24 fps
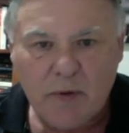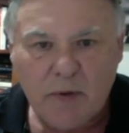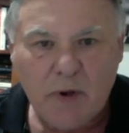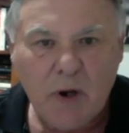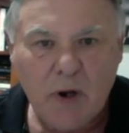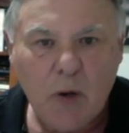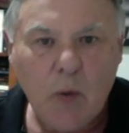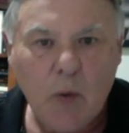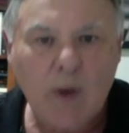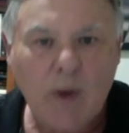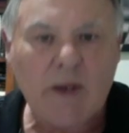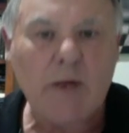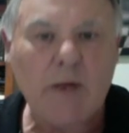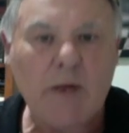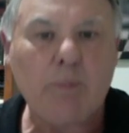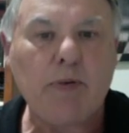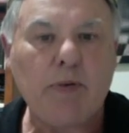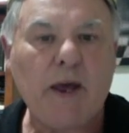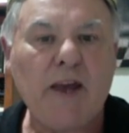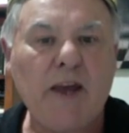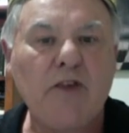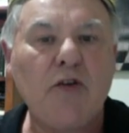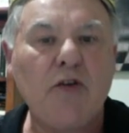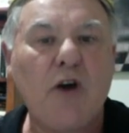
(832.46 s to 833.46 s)
Well, he
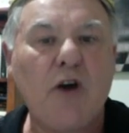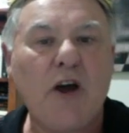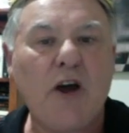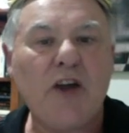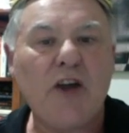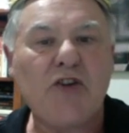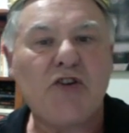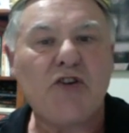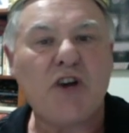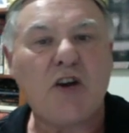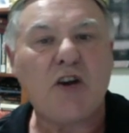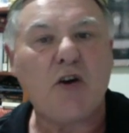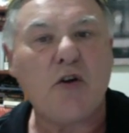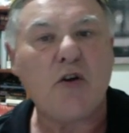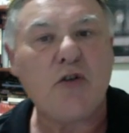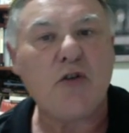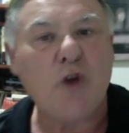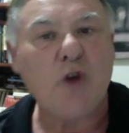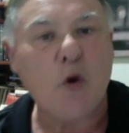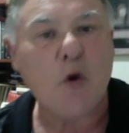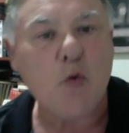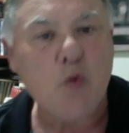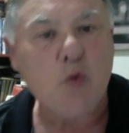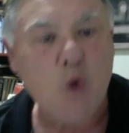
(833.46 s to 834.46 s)
played knight check on
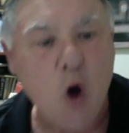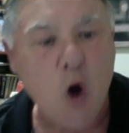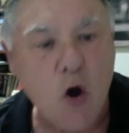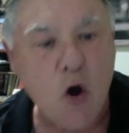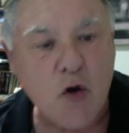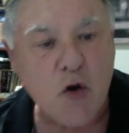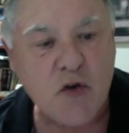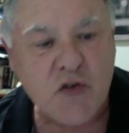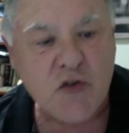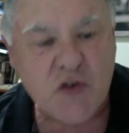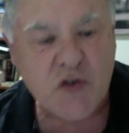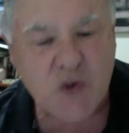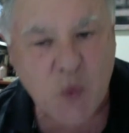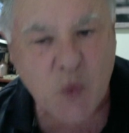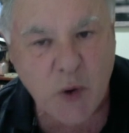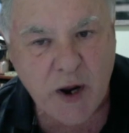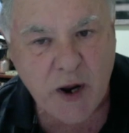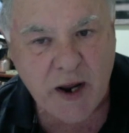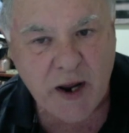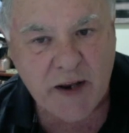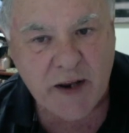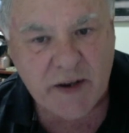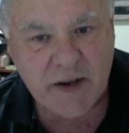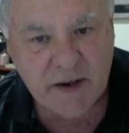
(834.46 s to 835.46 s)
the wrong
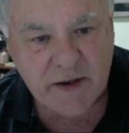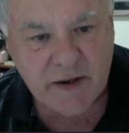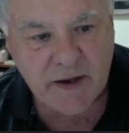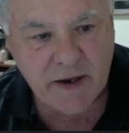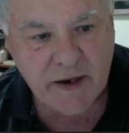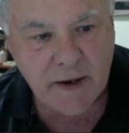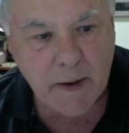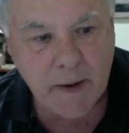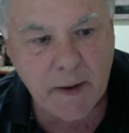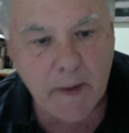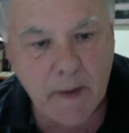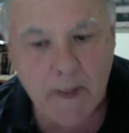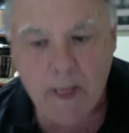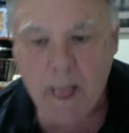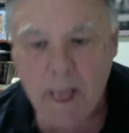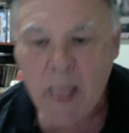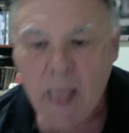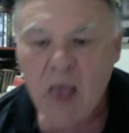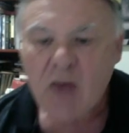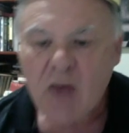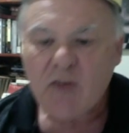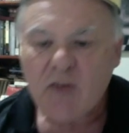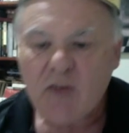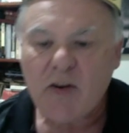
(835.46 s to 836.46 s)
square, didn't he?
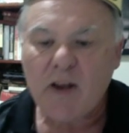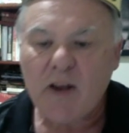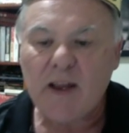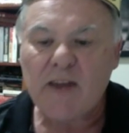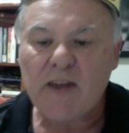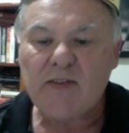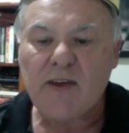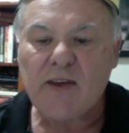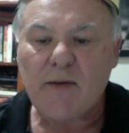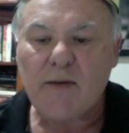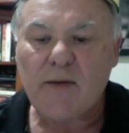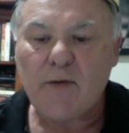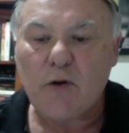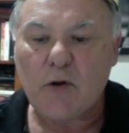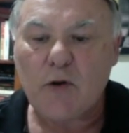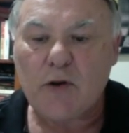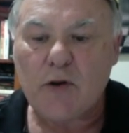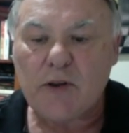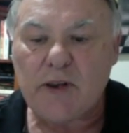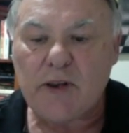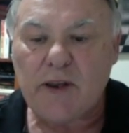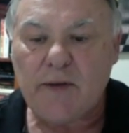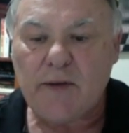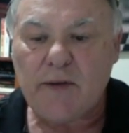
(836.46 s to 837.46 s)
So let's have a look at
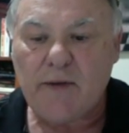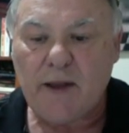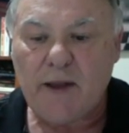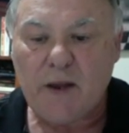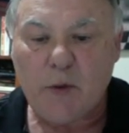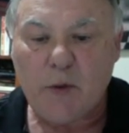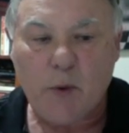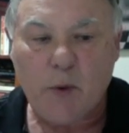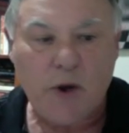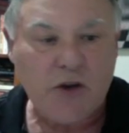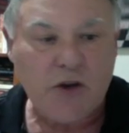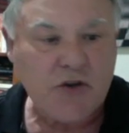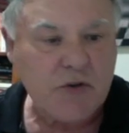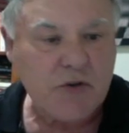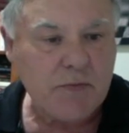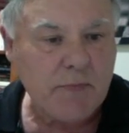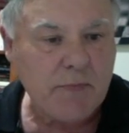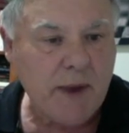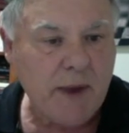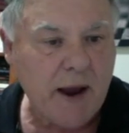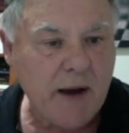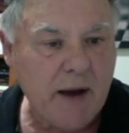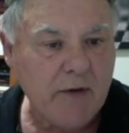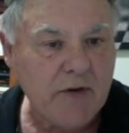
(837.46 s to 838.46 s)
the evaluation
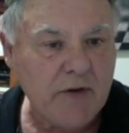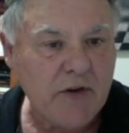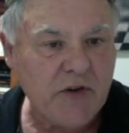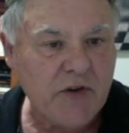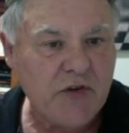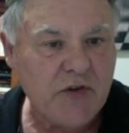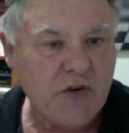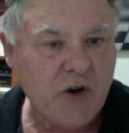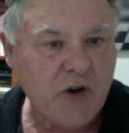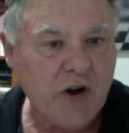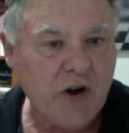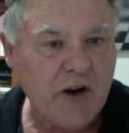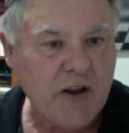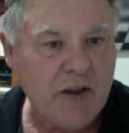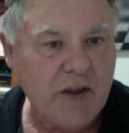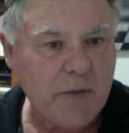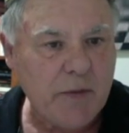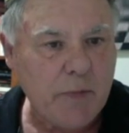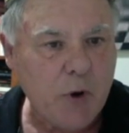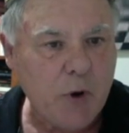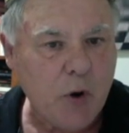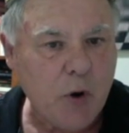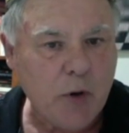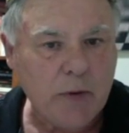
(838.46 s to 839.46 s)
bar on the side of the
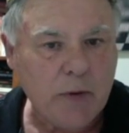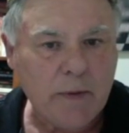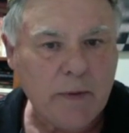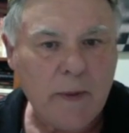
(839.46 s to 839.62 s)
board.